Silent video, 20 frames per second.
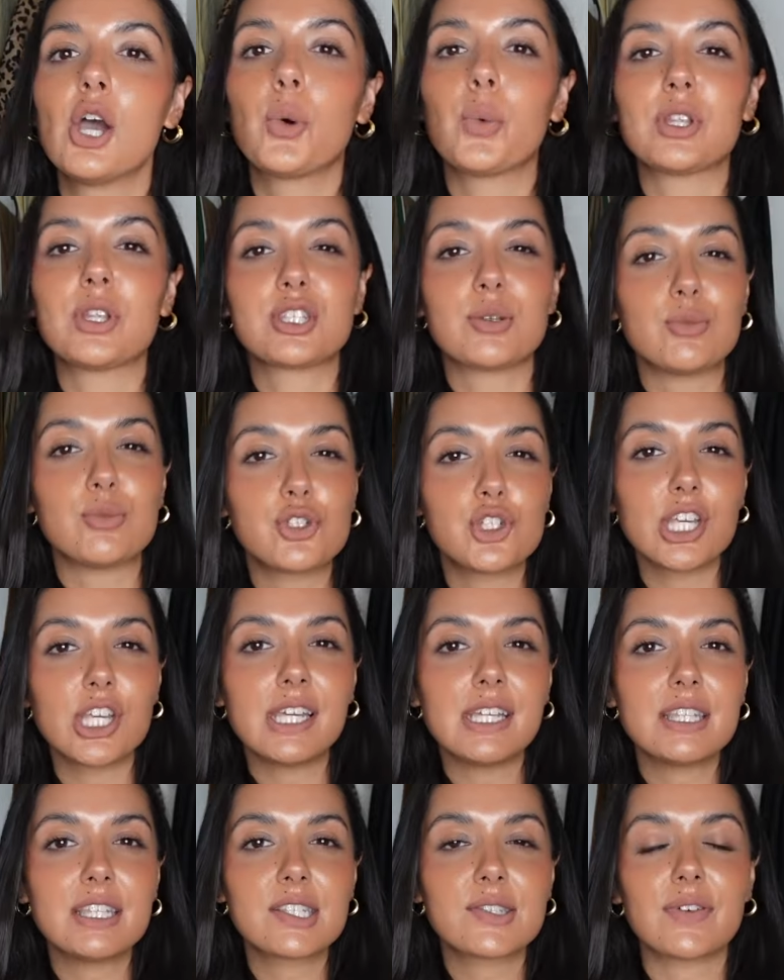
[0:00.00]
with some
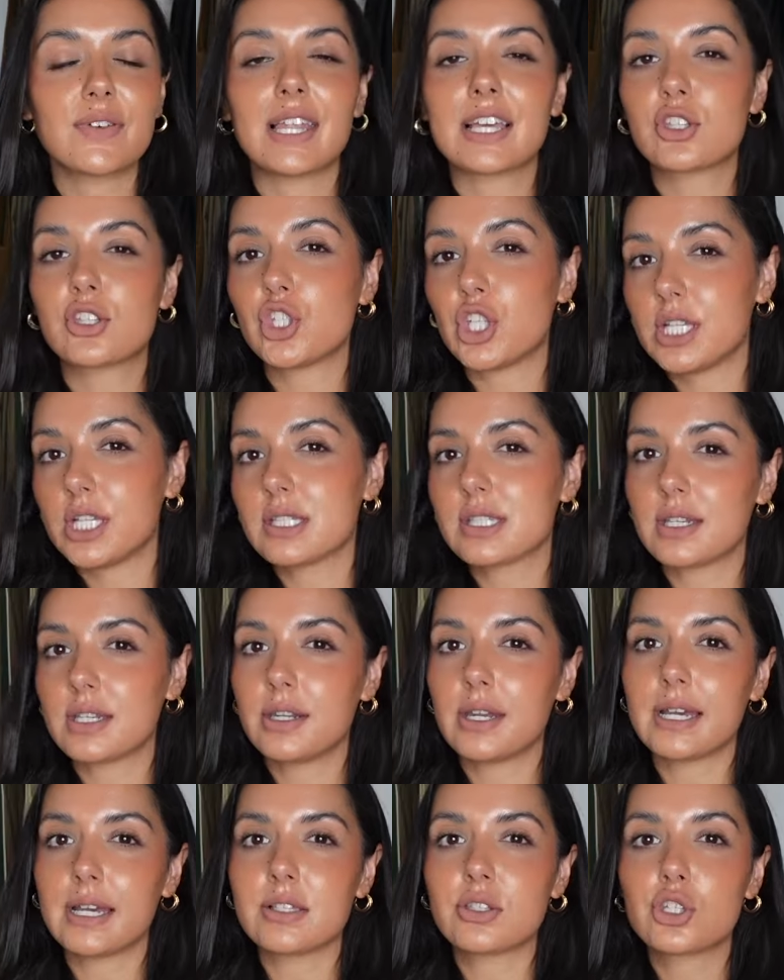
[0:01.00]
jeans for like jeans and a
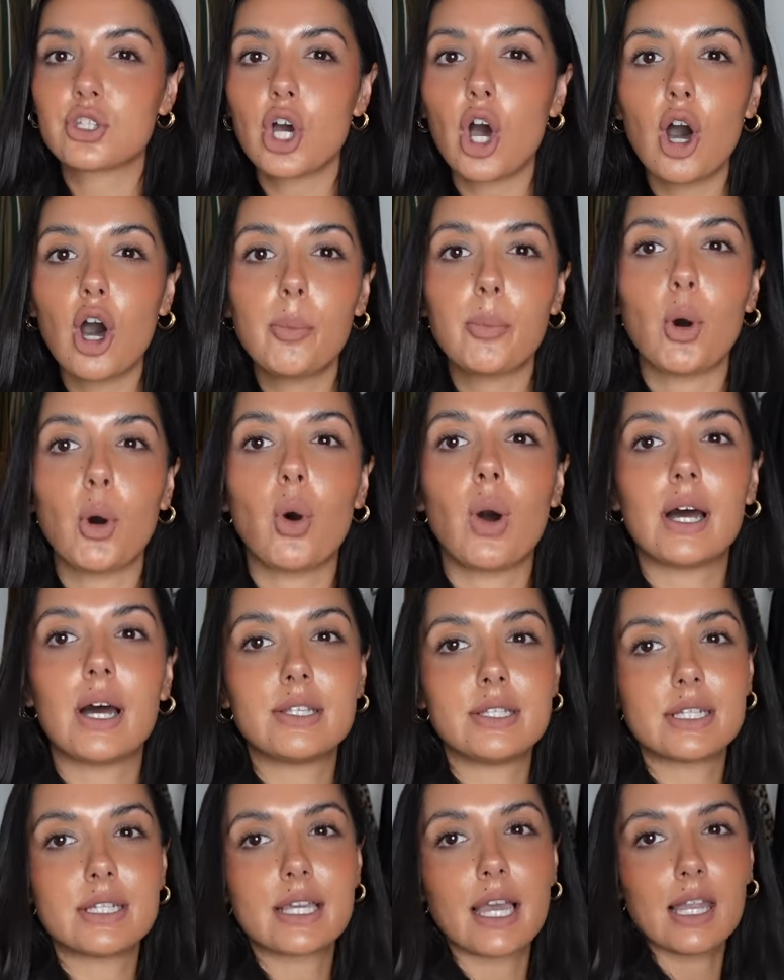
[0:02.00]
nice top, or I
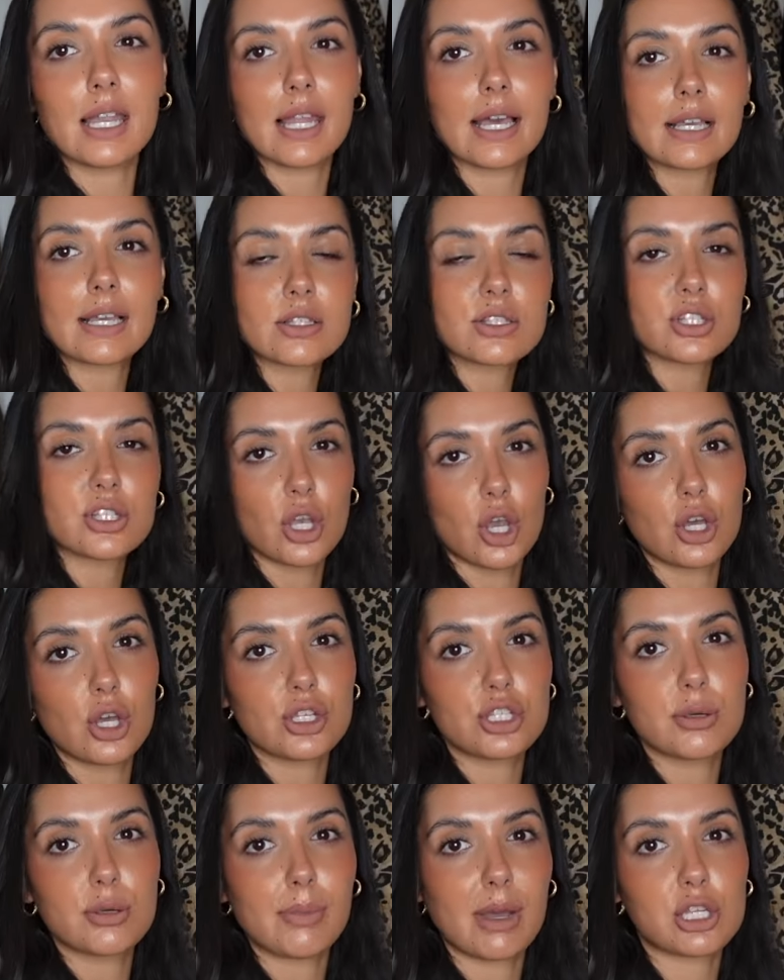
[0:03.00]
did get like a
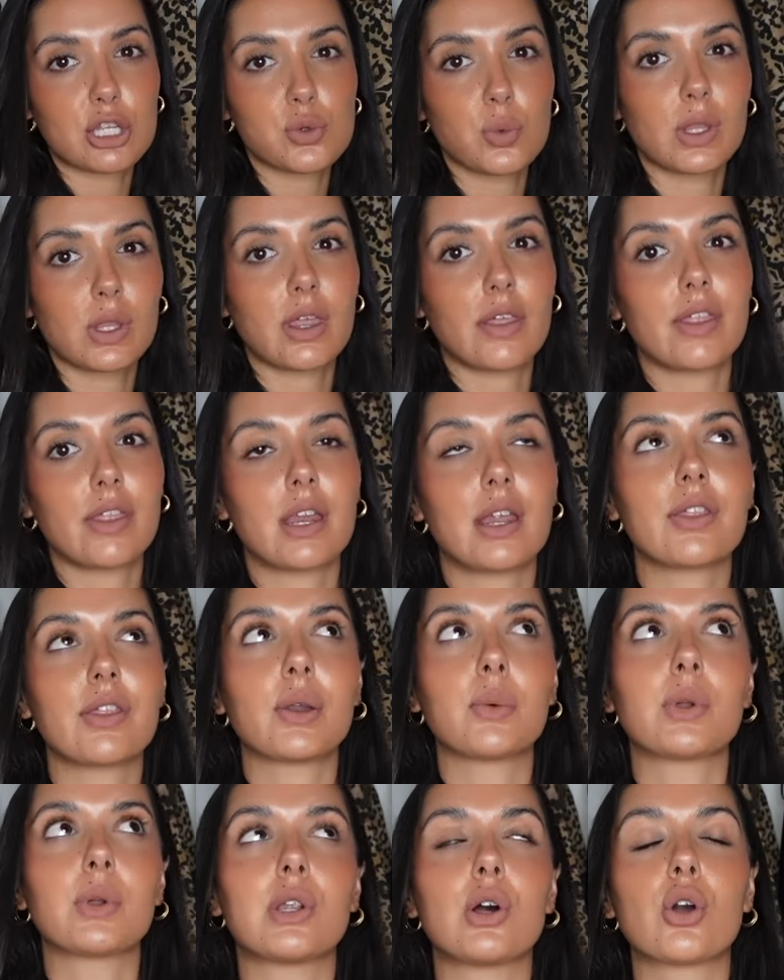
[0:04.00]
skirt to match with it that I
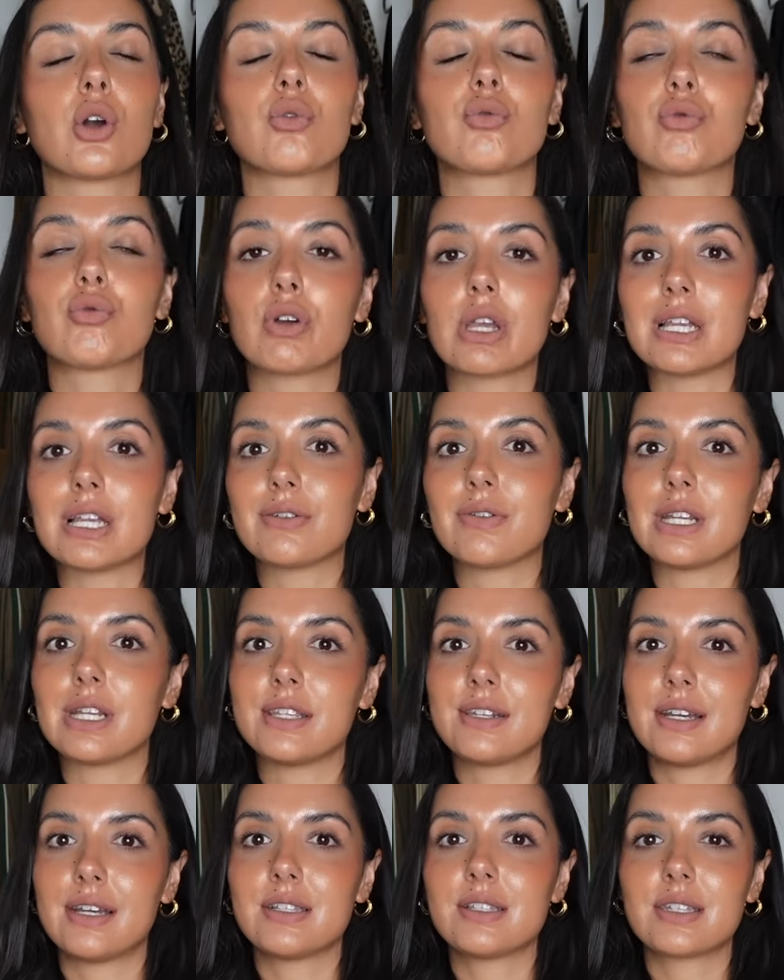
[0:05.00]
think would look really, really
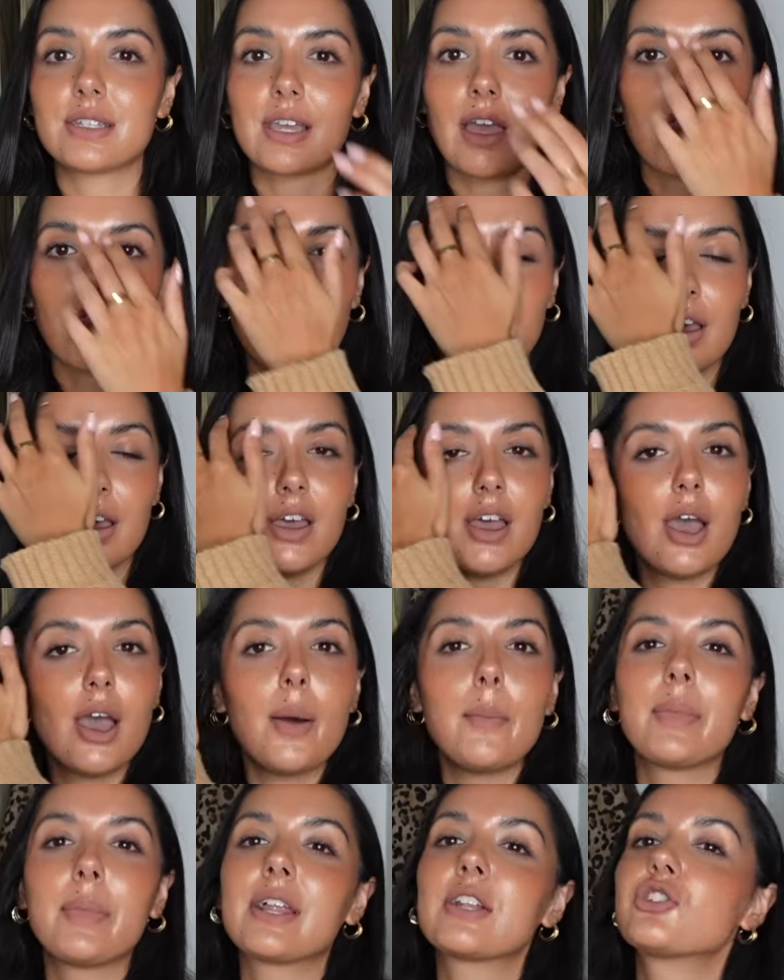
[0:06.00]
nice together.
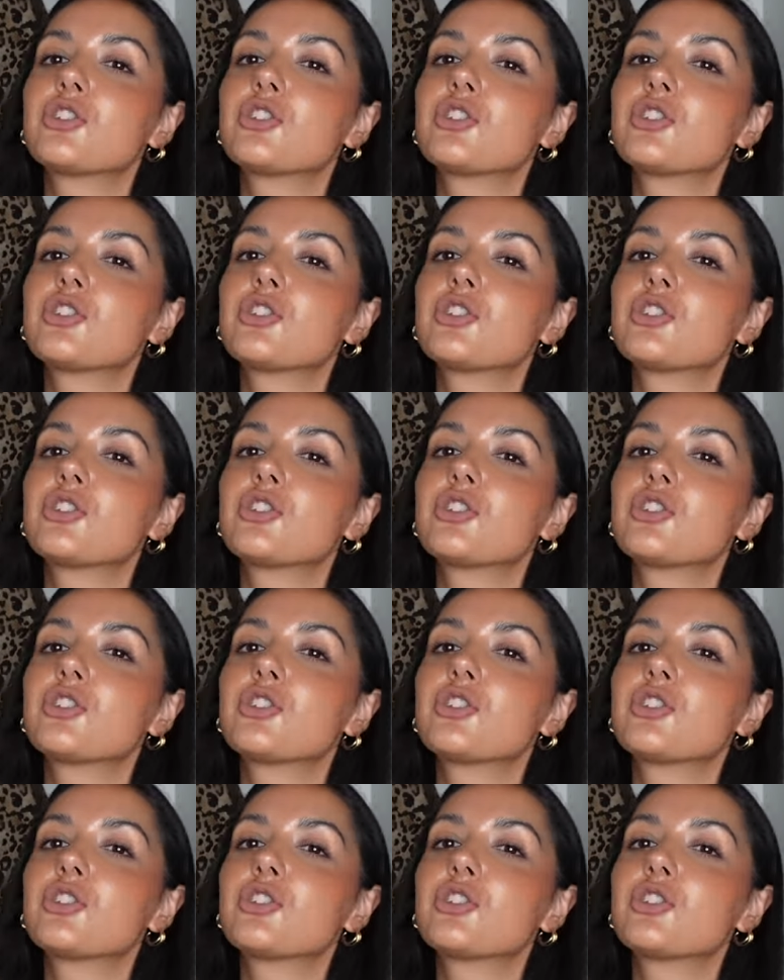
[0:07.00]
But I